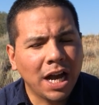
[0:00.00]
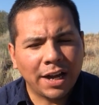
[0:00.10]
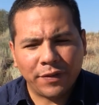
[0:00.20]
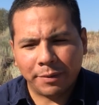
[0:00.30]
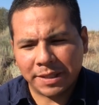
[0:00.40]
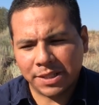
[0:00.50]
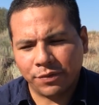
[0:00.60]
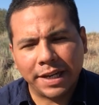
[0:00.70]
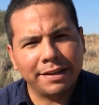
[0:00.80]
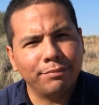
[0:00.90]
I found
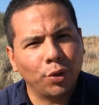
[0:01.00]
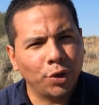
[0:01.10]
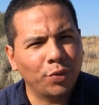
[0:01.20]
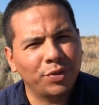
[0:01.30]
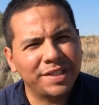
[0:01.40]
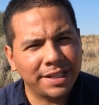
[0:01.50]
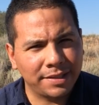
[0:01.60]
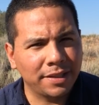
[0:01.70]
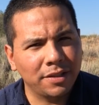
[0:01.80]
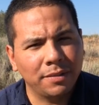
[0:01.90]
myself getting bored with
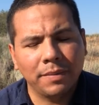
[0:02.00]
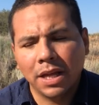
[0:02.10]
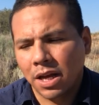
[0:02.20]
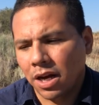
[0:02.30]
testing them.